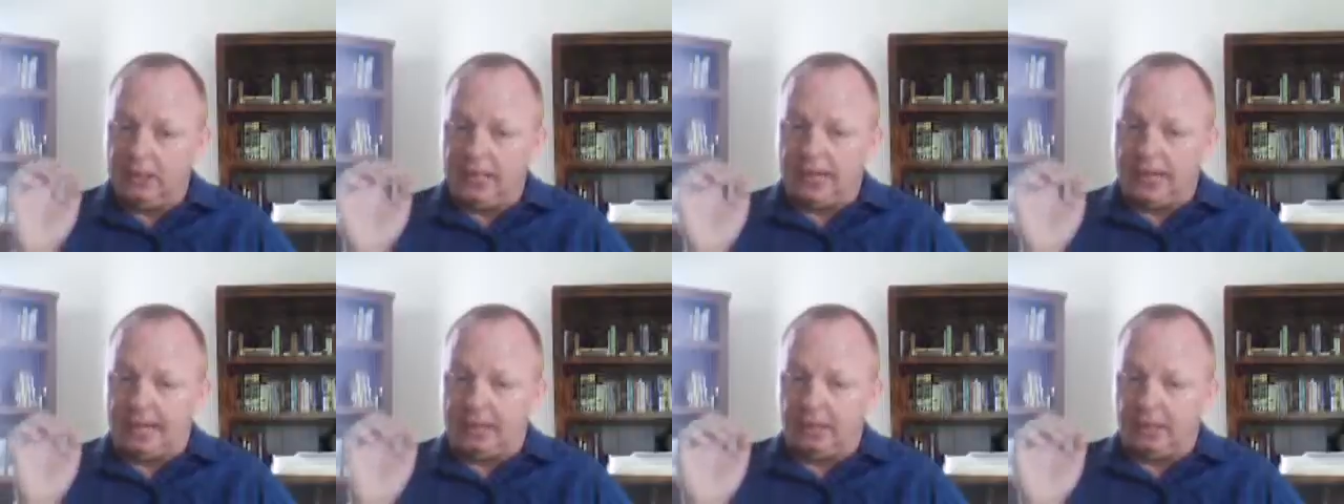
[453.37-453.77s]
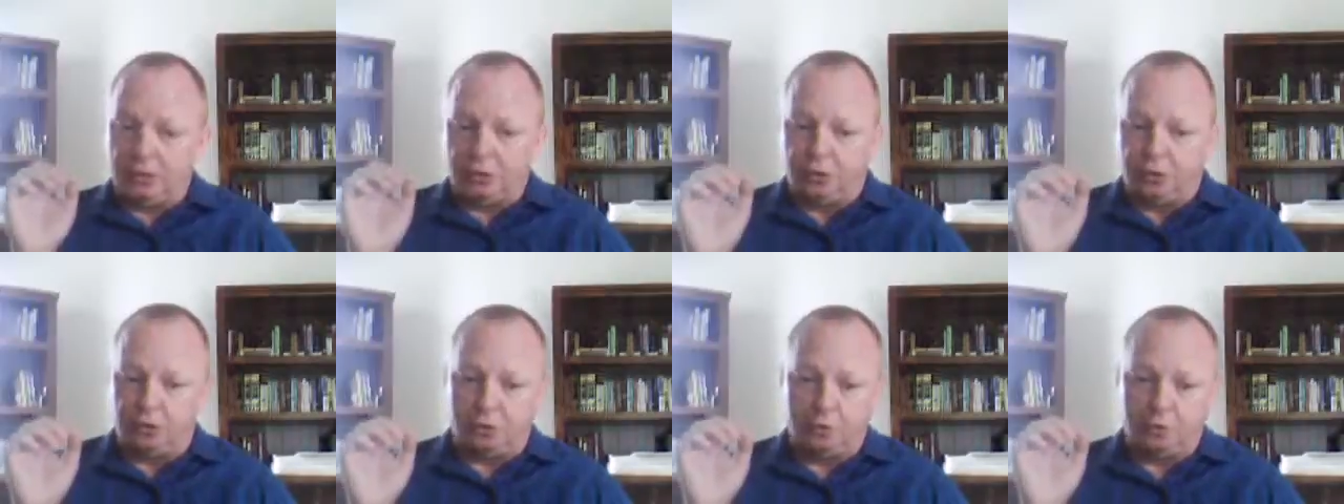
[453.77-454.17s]
and
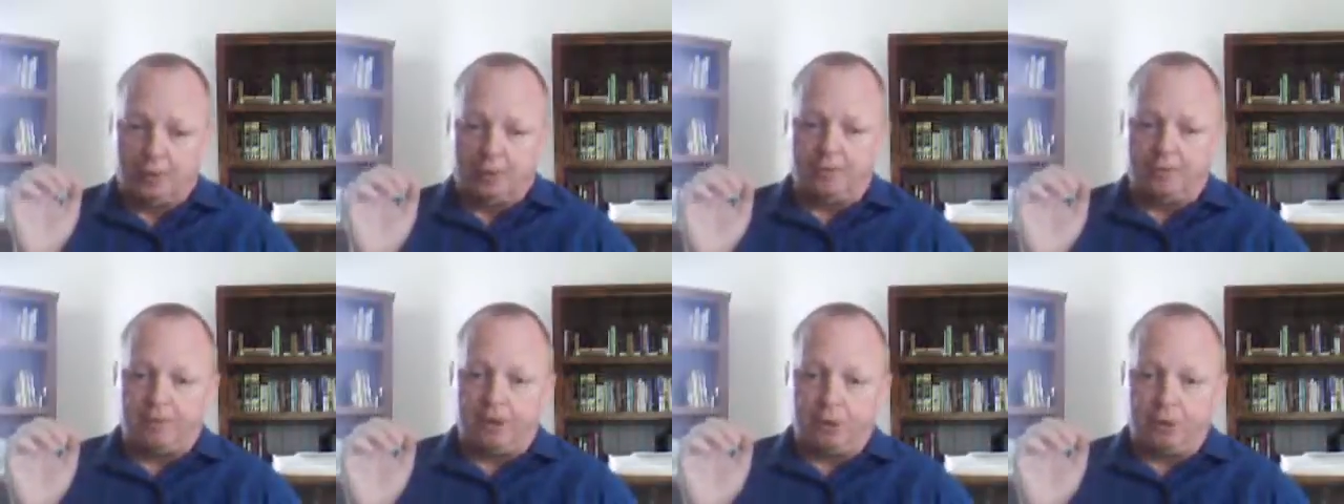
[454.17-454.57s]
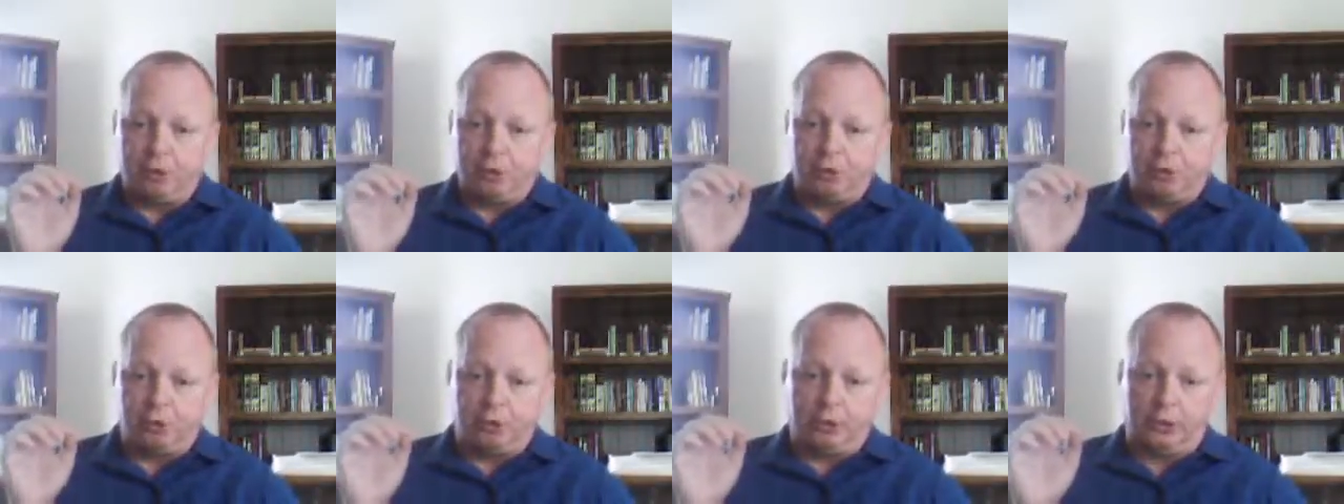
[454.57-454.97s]
you follow
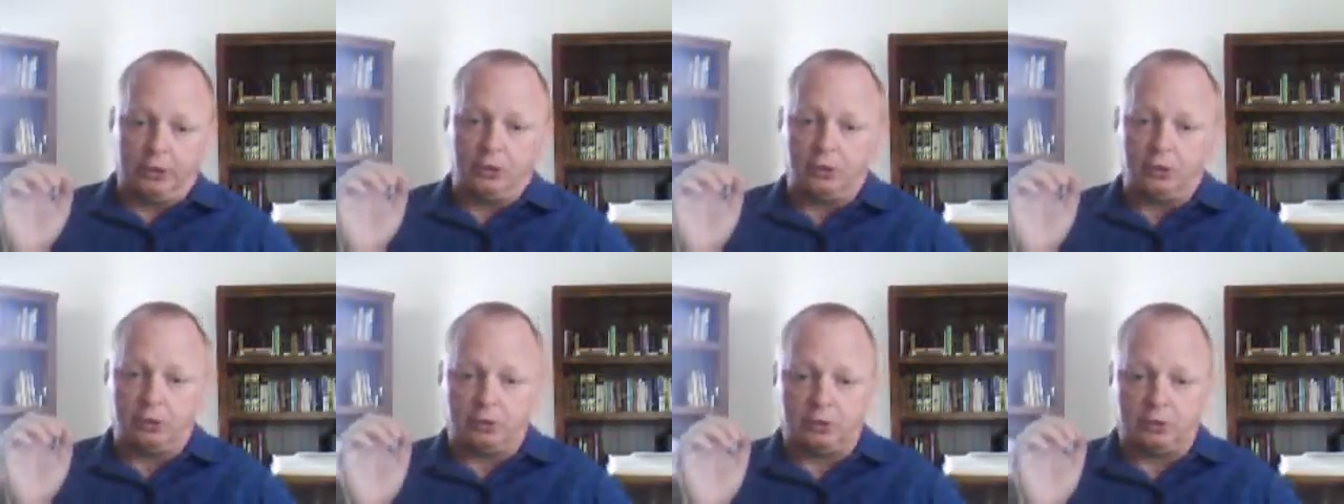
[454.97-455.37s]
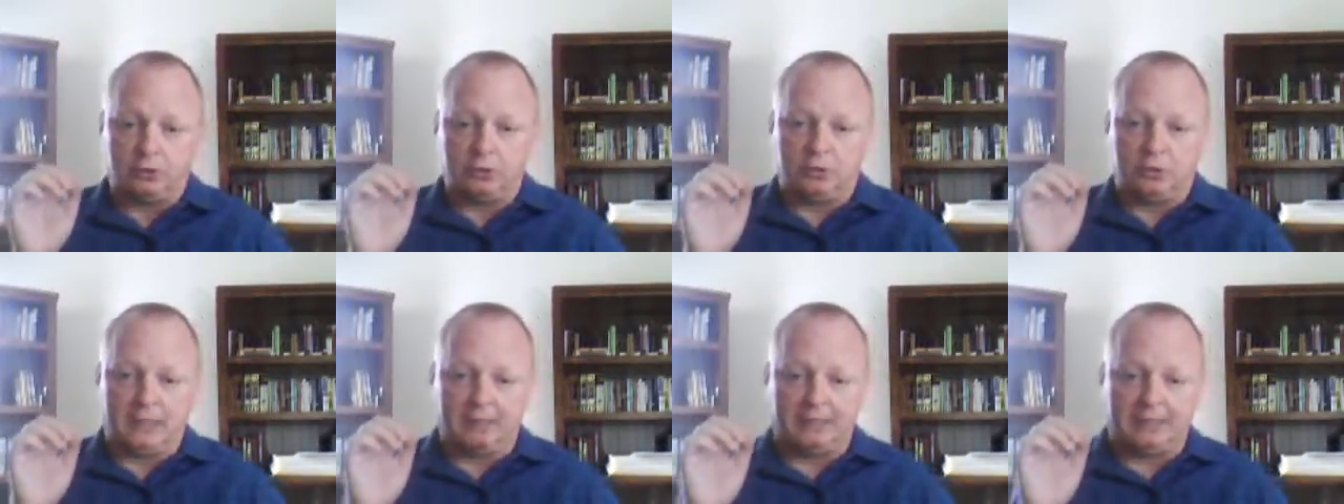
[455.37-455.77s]
those instructions
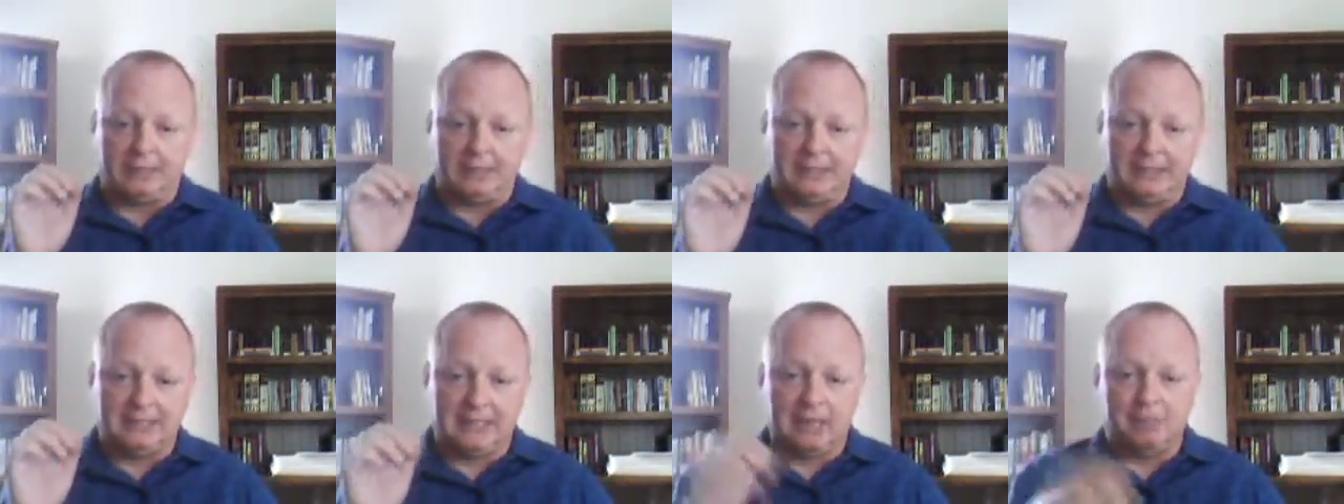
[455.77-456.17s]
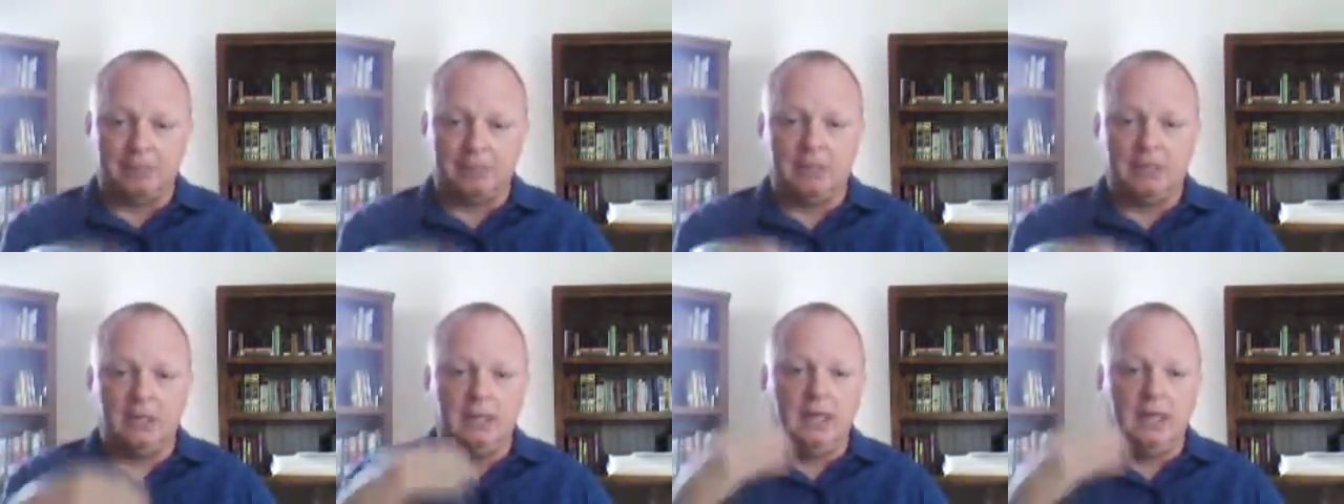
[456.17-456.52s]
step by step,